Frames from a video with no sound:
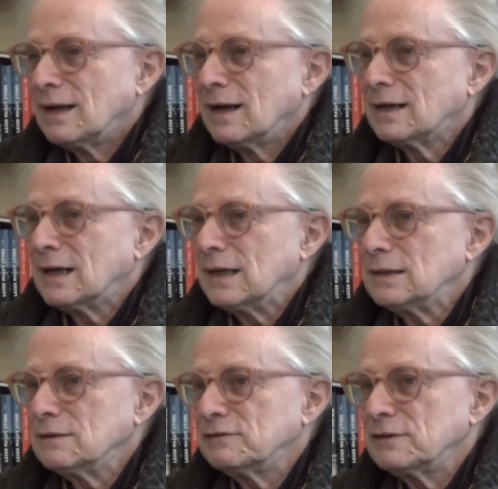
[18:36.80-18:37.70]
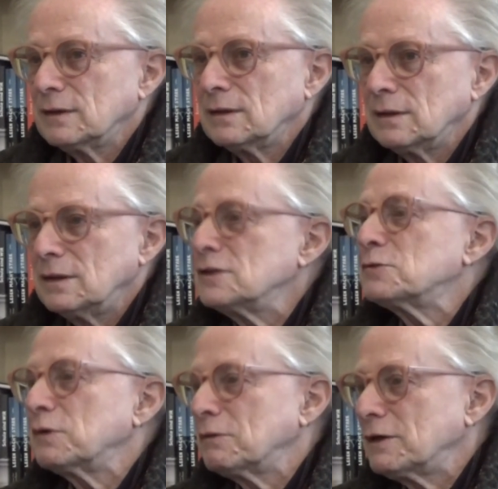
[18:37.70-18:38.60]
a kind of
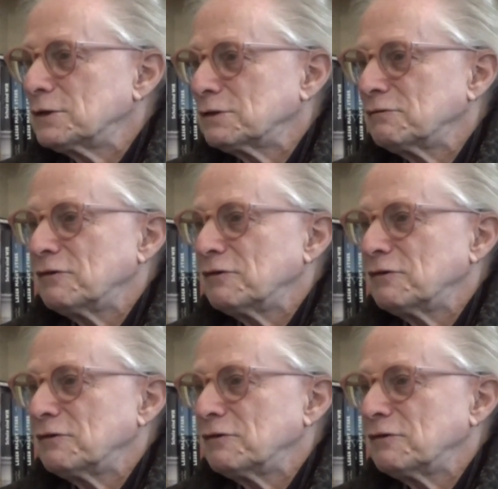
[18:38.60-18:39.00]
inspiration